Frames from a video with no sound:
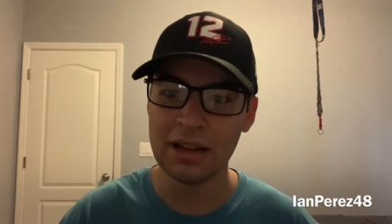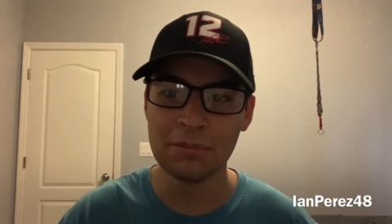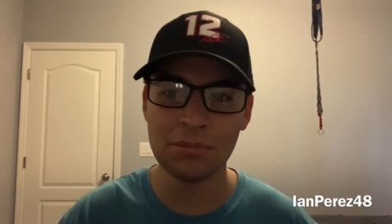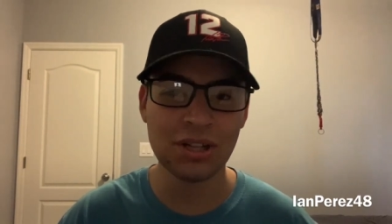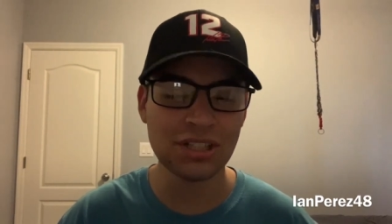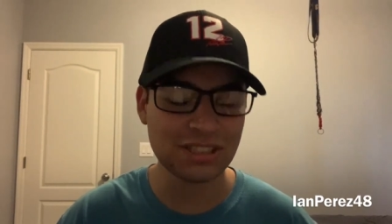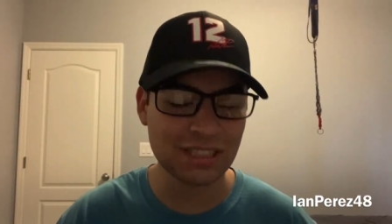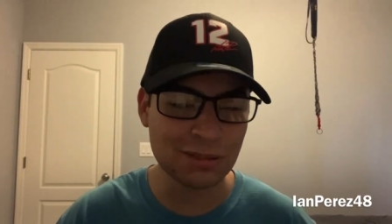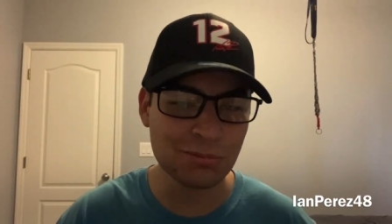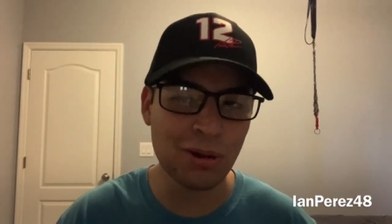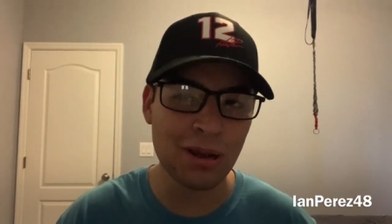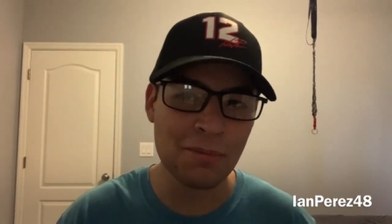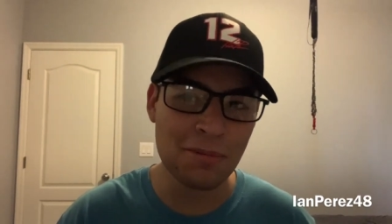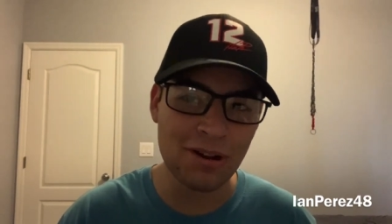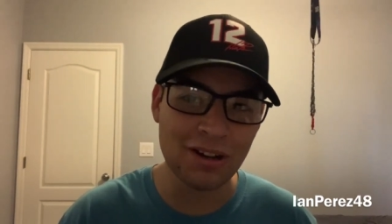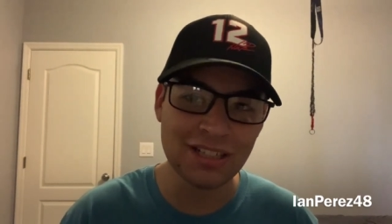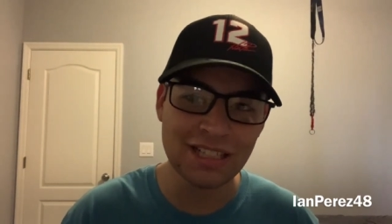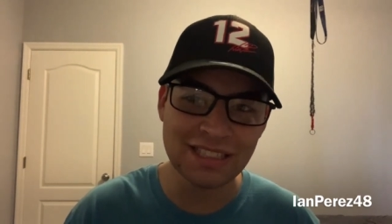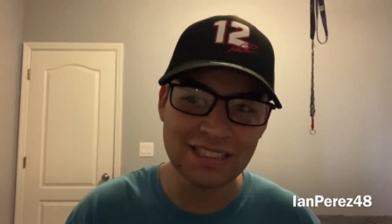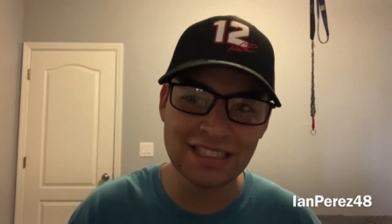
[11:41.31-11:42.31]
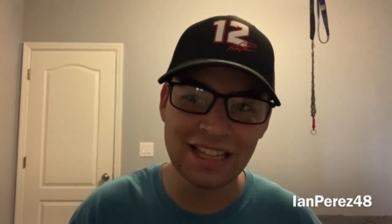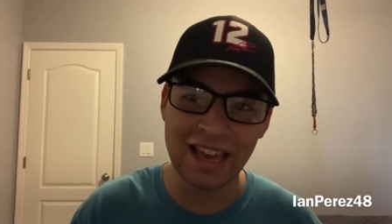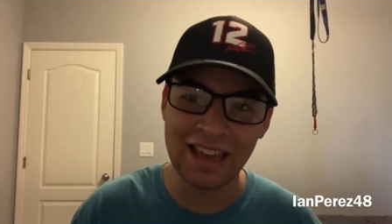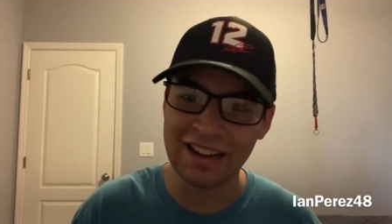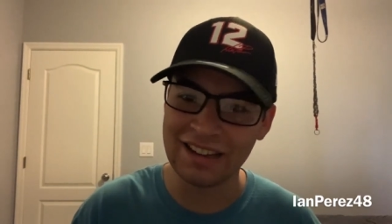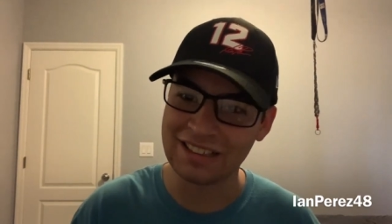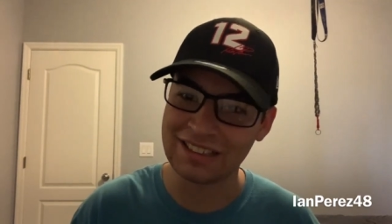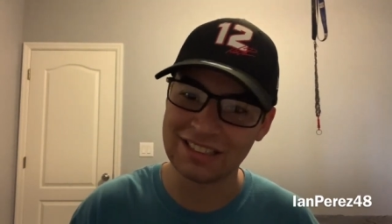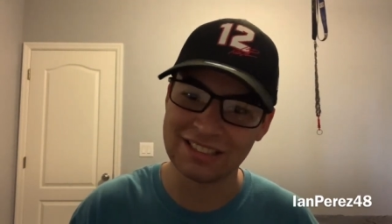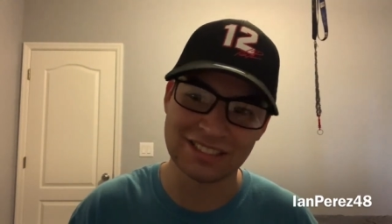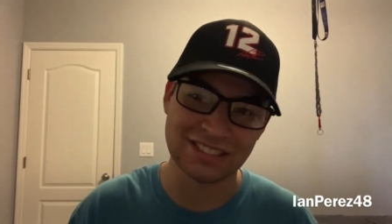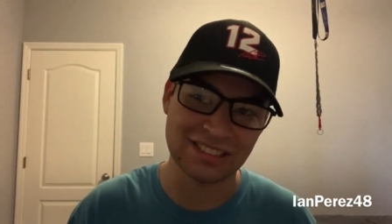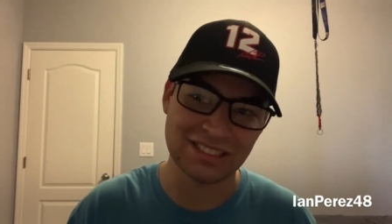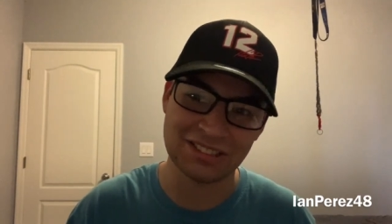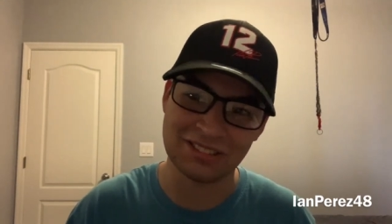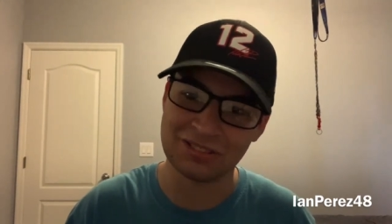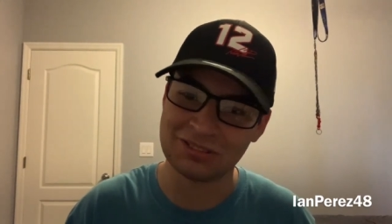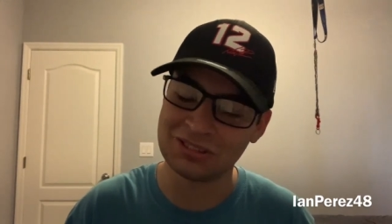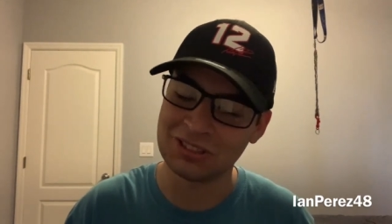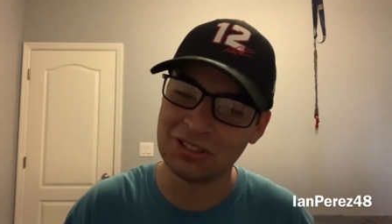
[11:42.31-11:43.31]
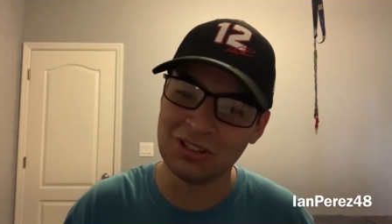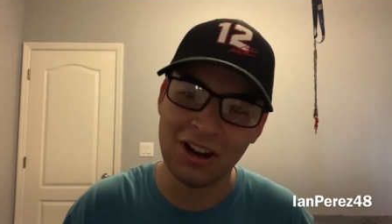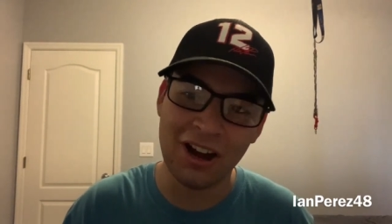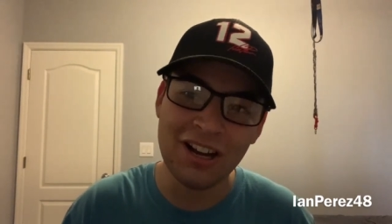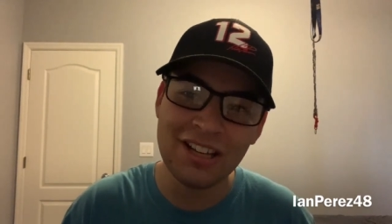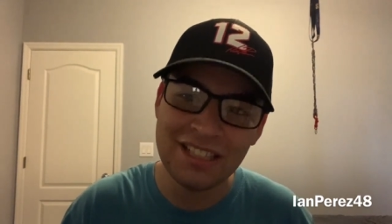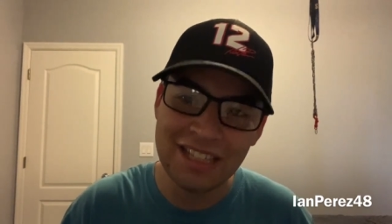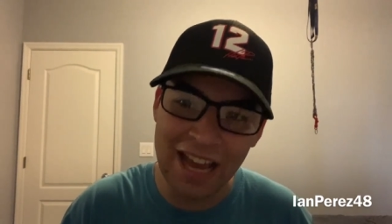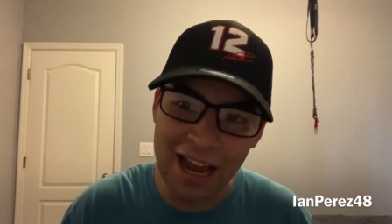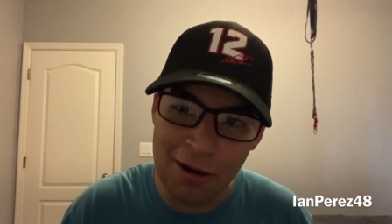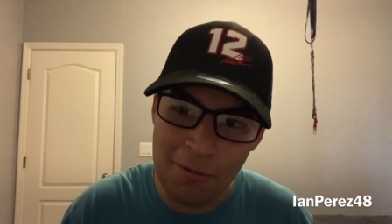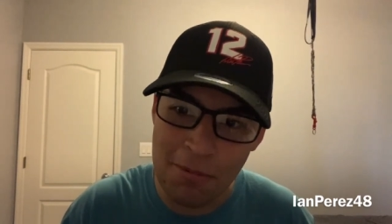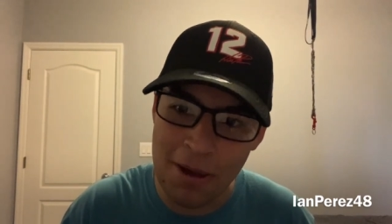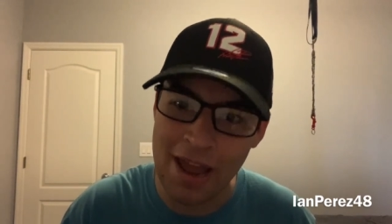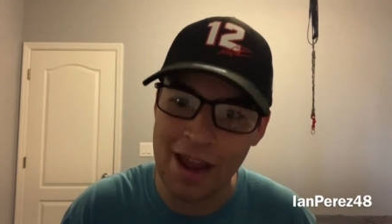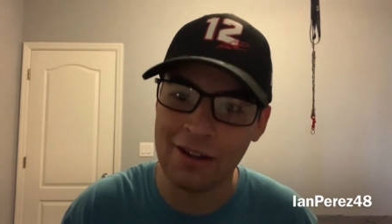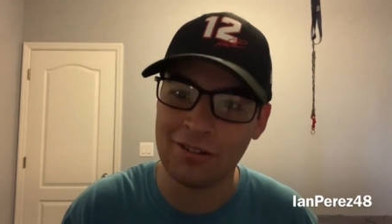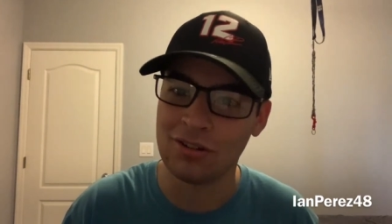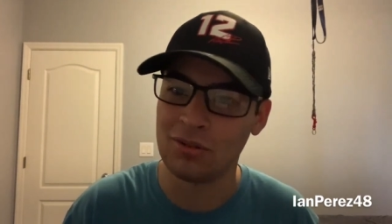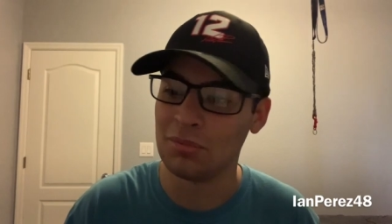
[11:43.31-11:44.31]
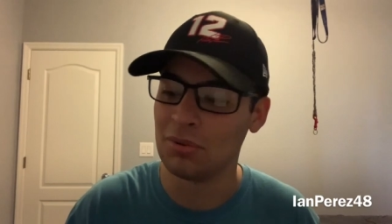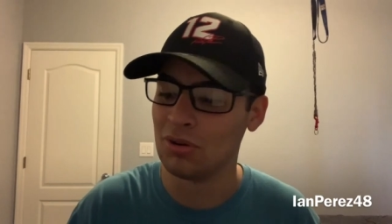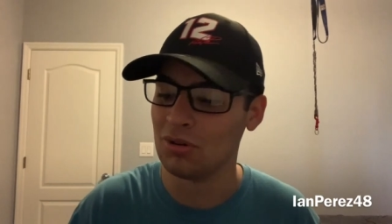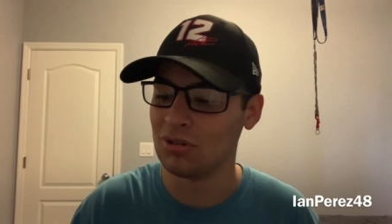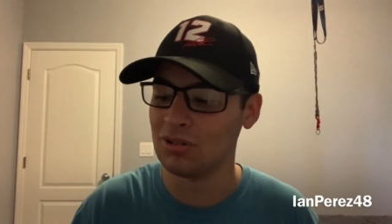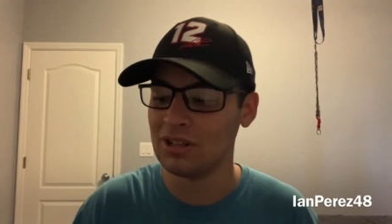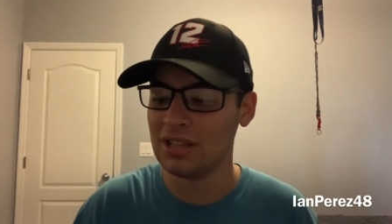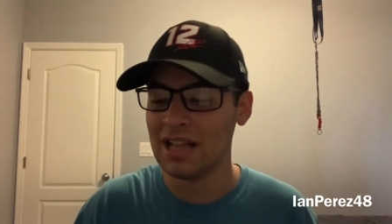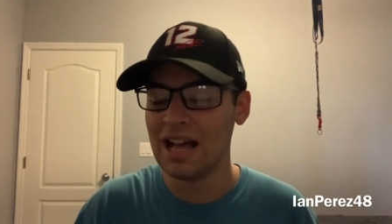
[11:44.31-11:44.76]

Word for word: Plus, he's way better than Danica, so they're uncomparable.